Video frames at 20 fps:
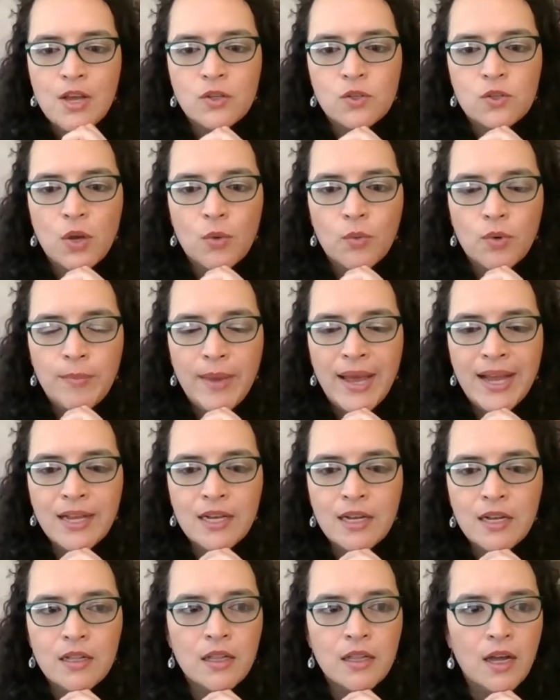So
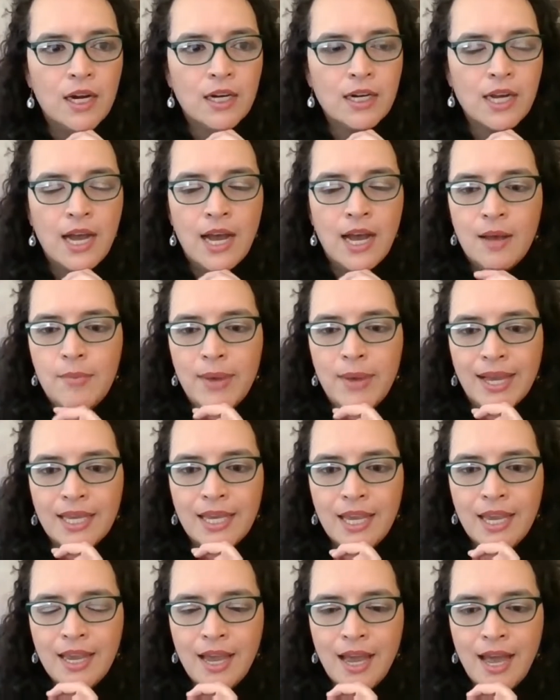Rebecca Clark,
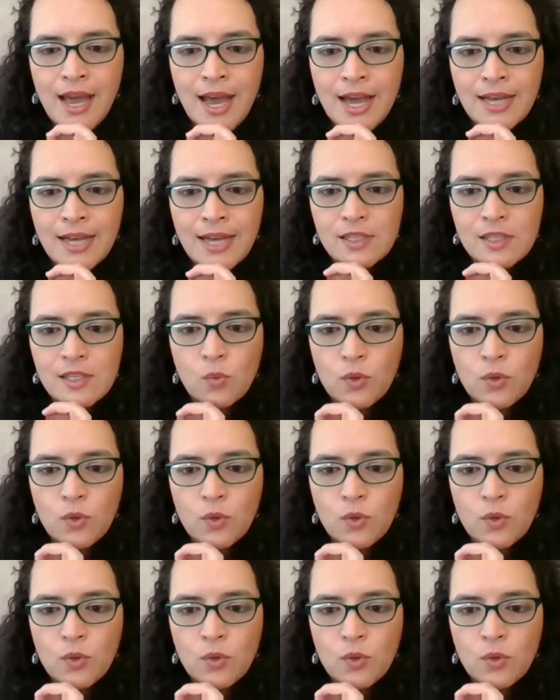Becky asks,